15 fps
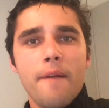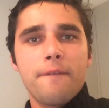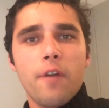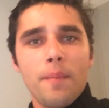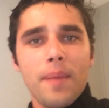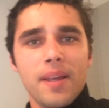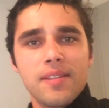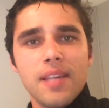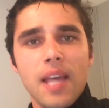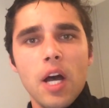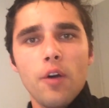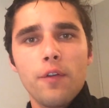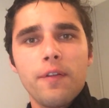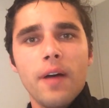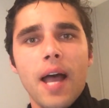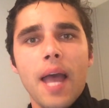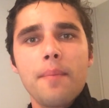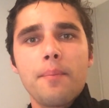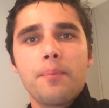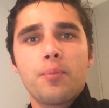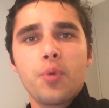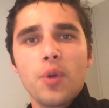For myself,
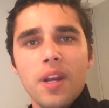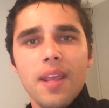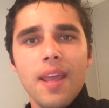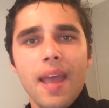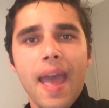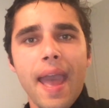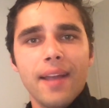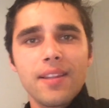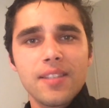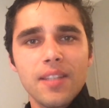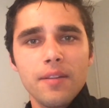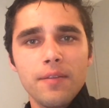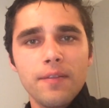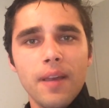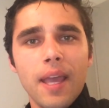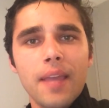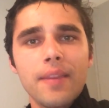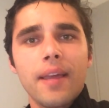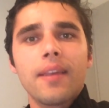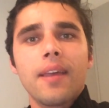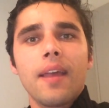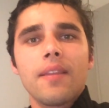I'm pretty active and
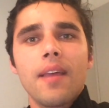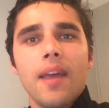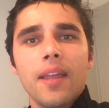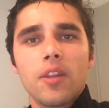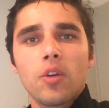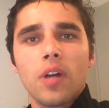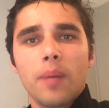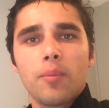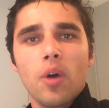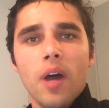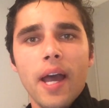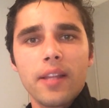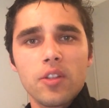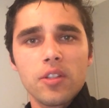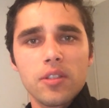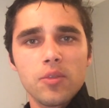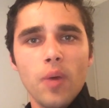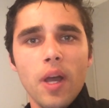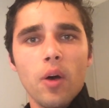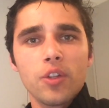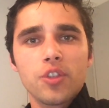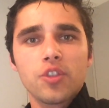I can handle carbohydrates well.